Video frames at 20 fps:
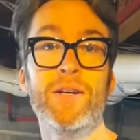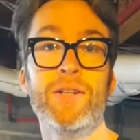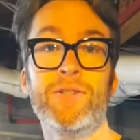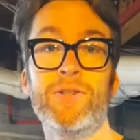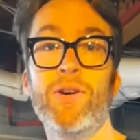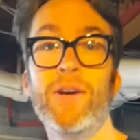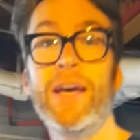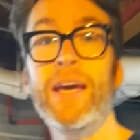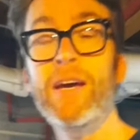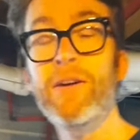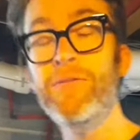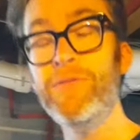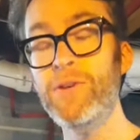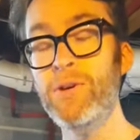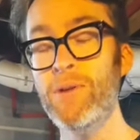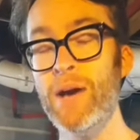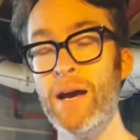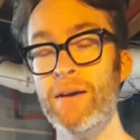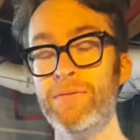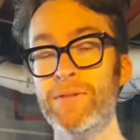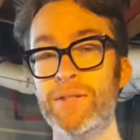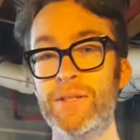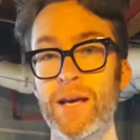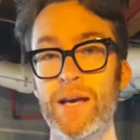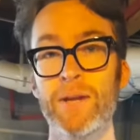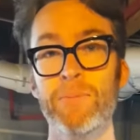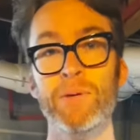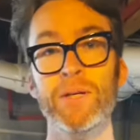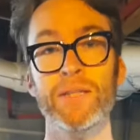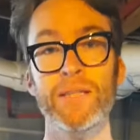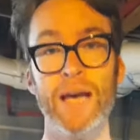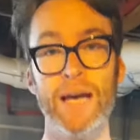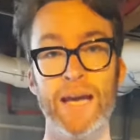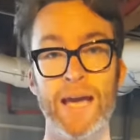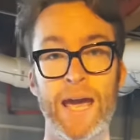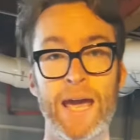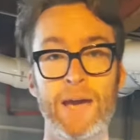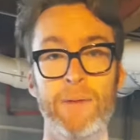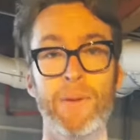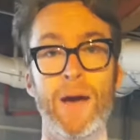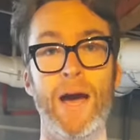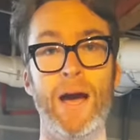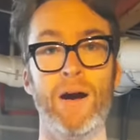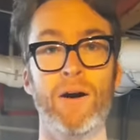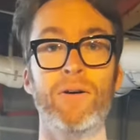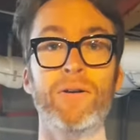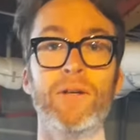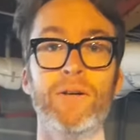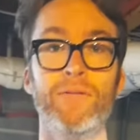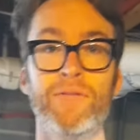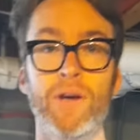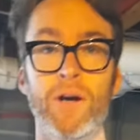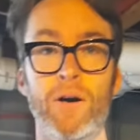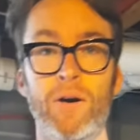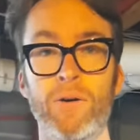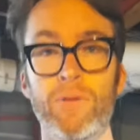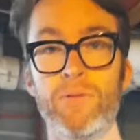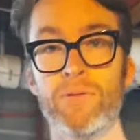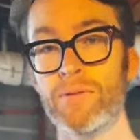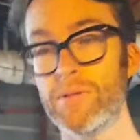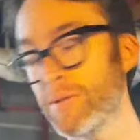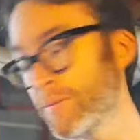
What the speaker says: So if you have sediment that came out of the hose,